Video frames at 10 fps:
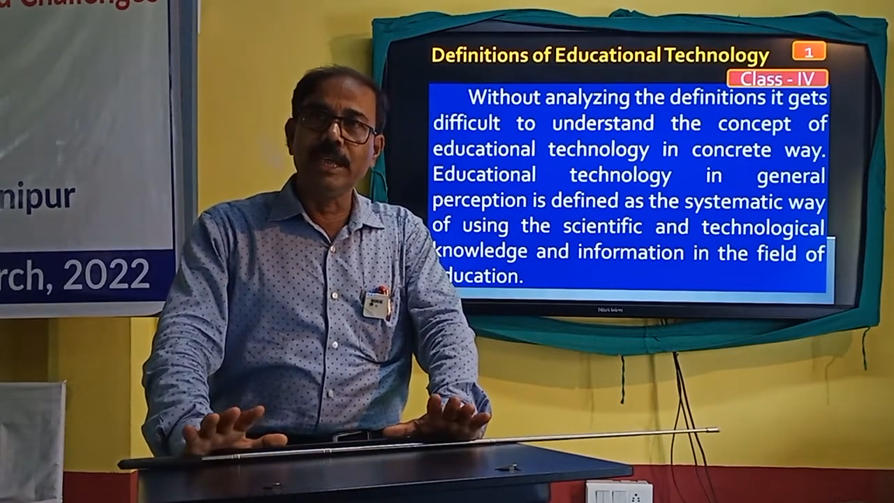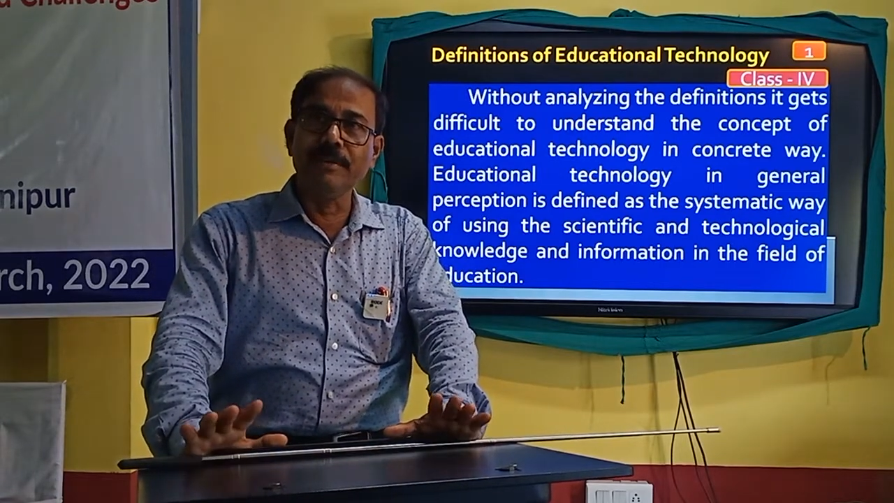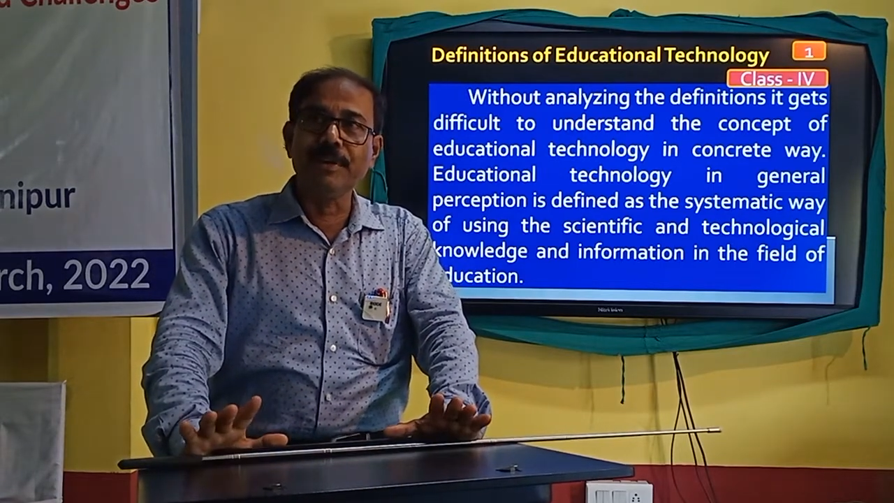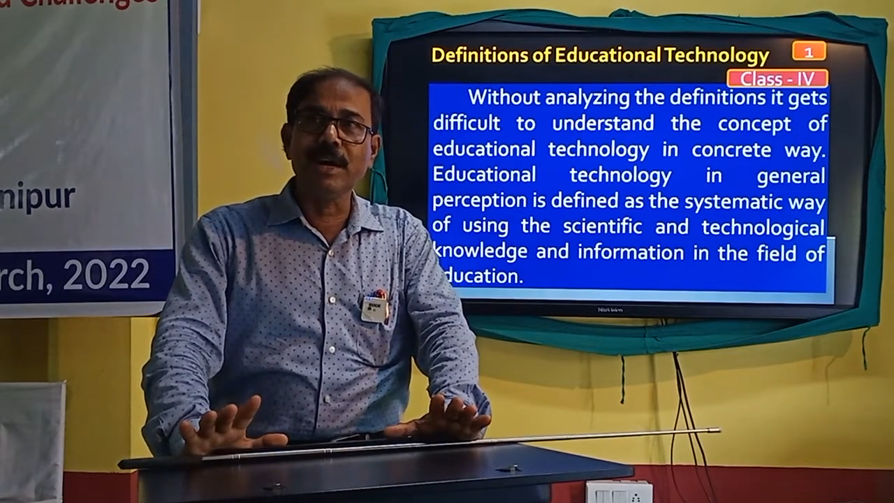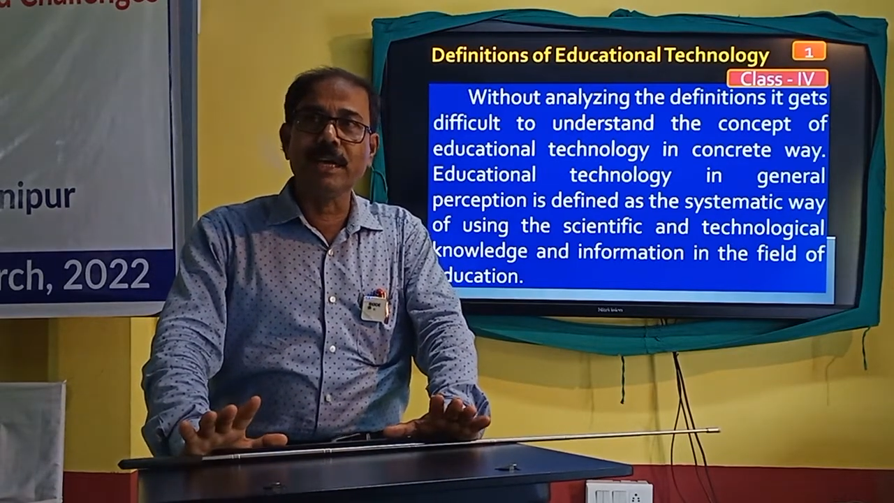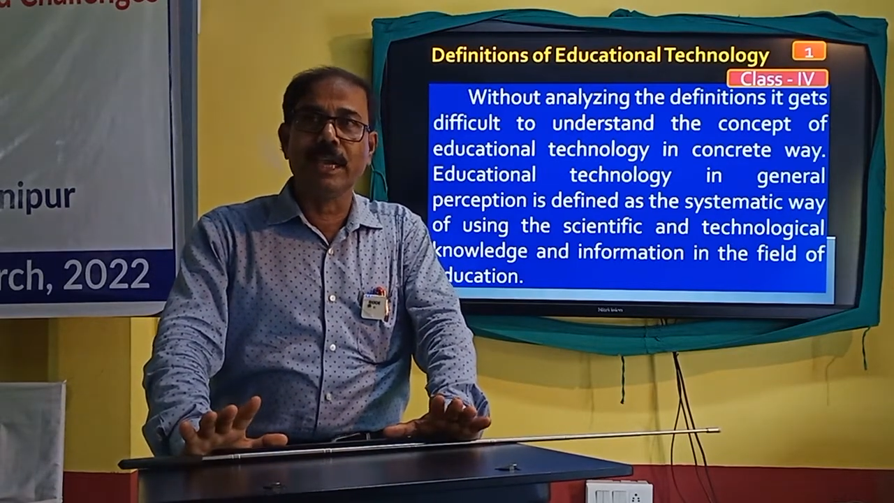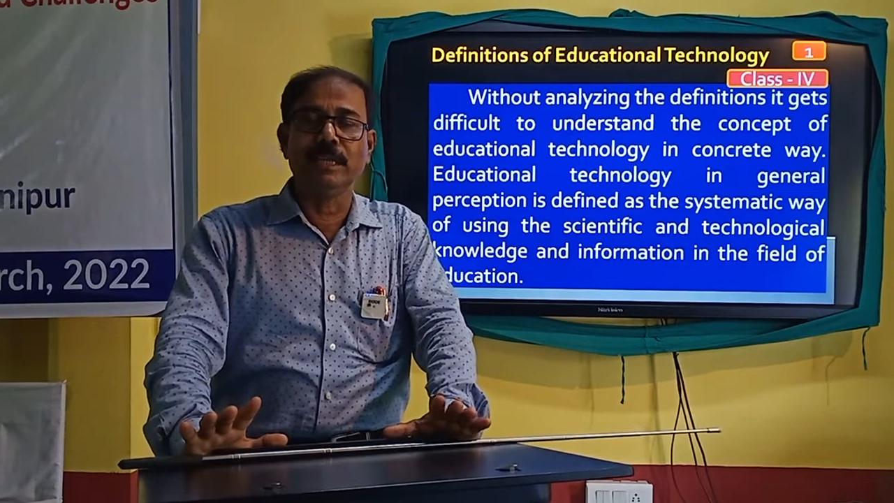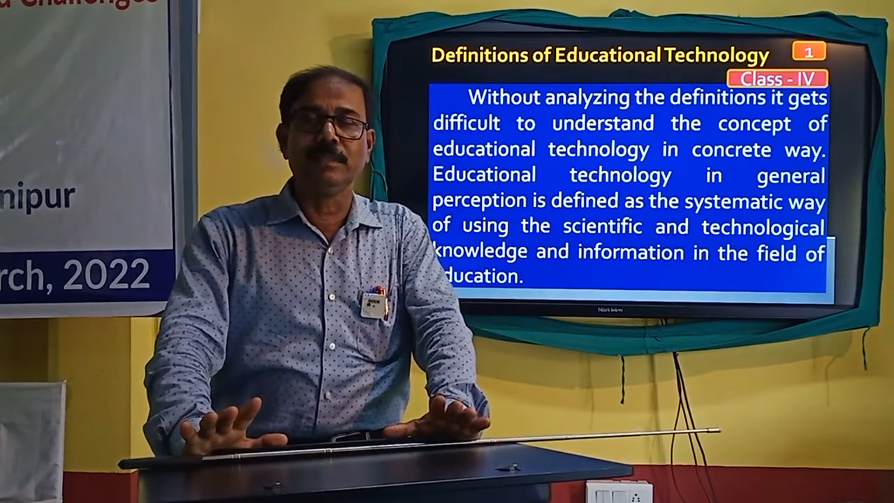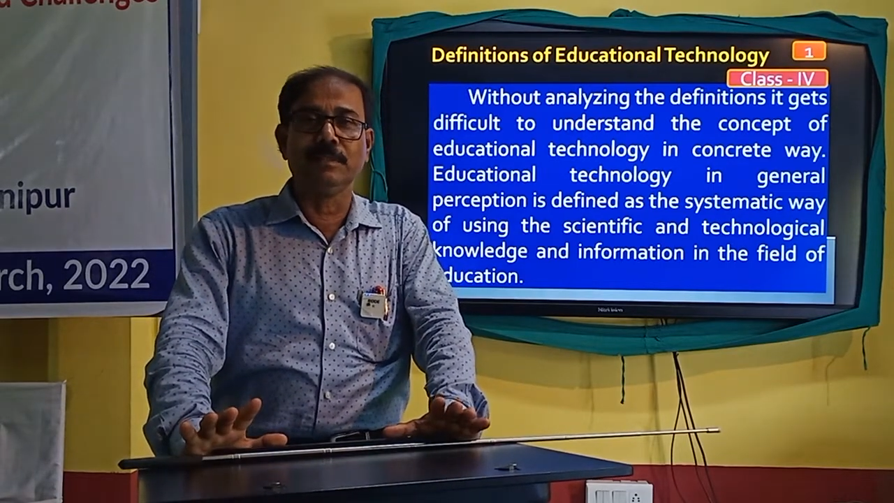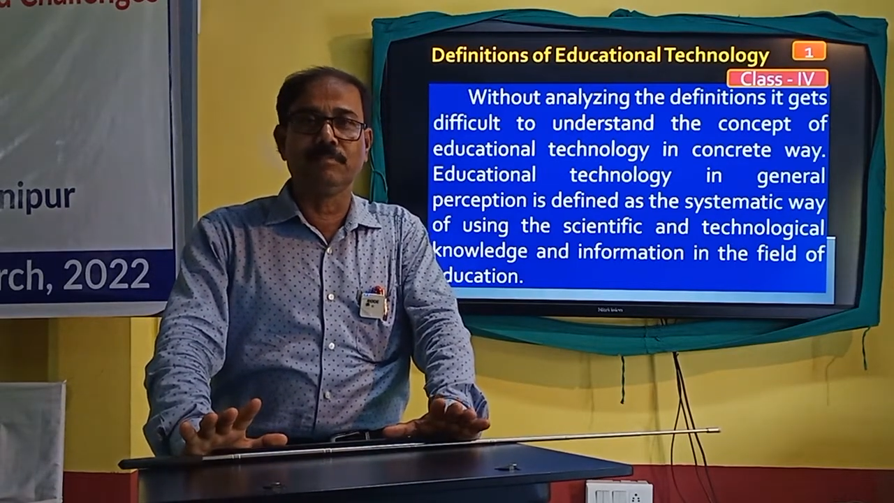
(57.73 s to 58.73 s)
never
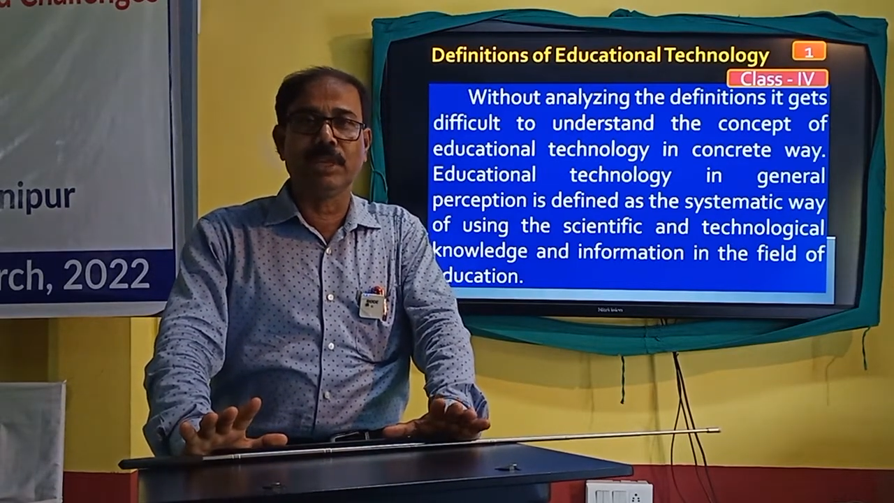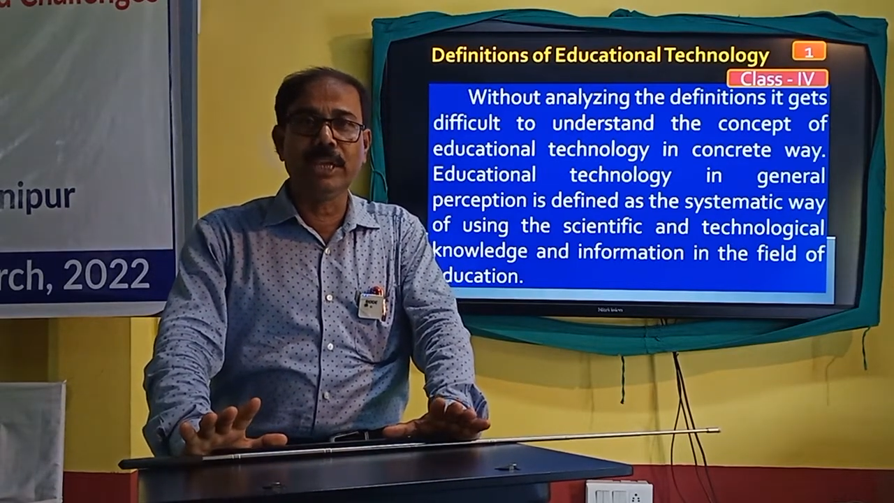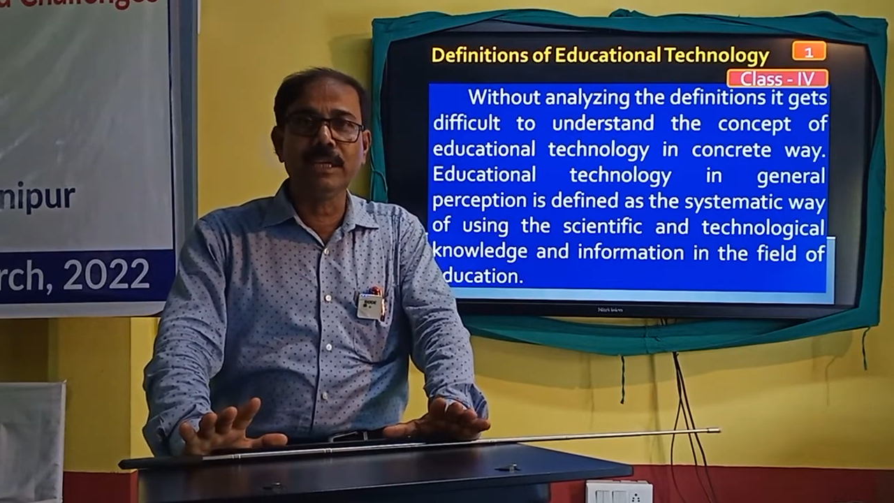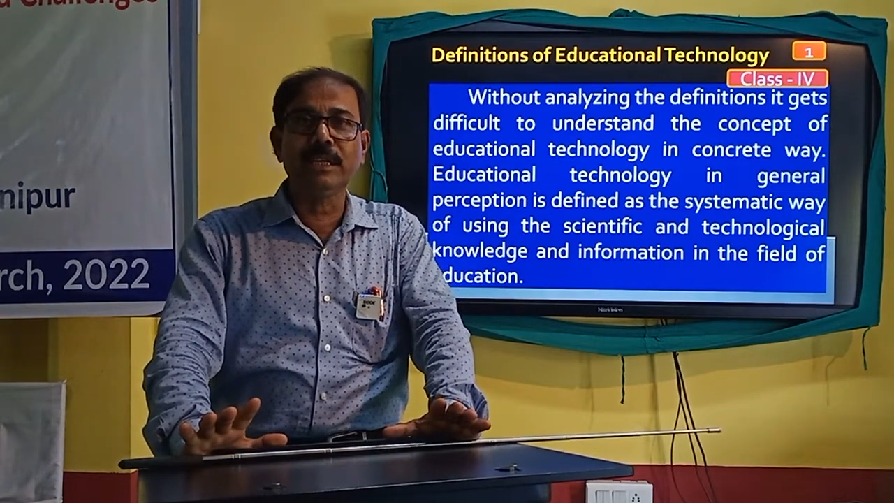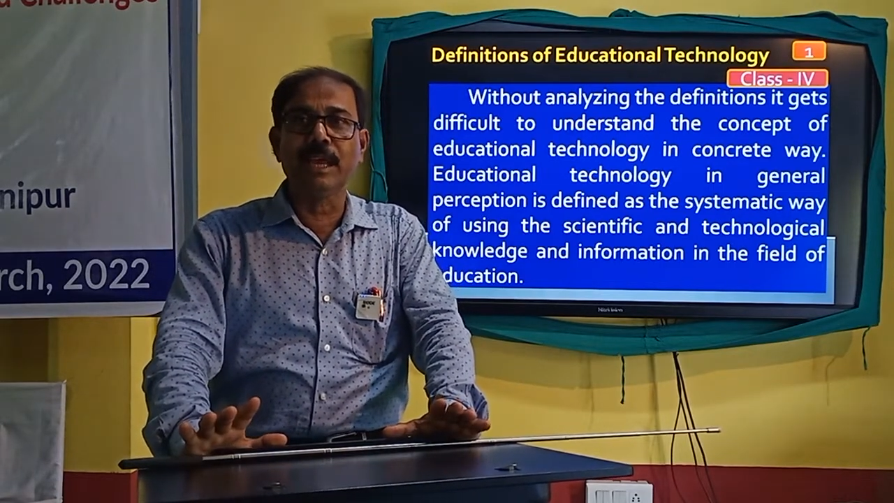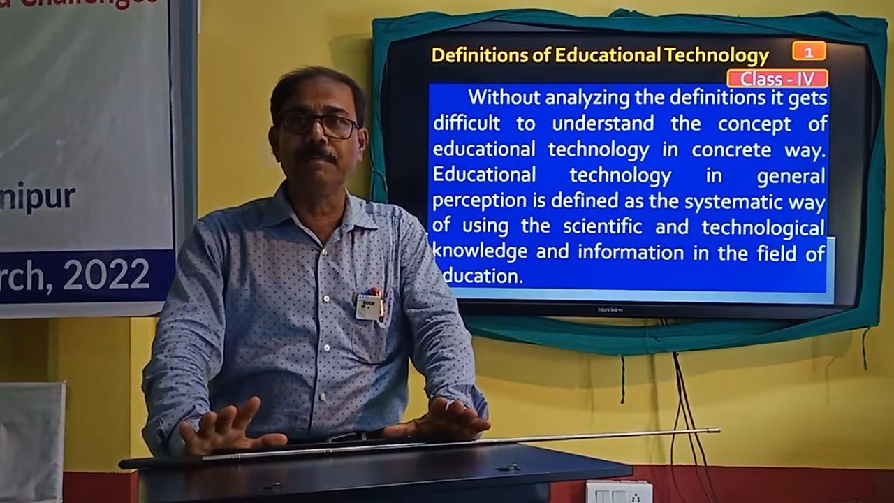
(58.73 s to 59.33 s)
can think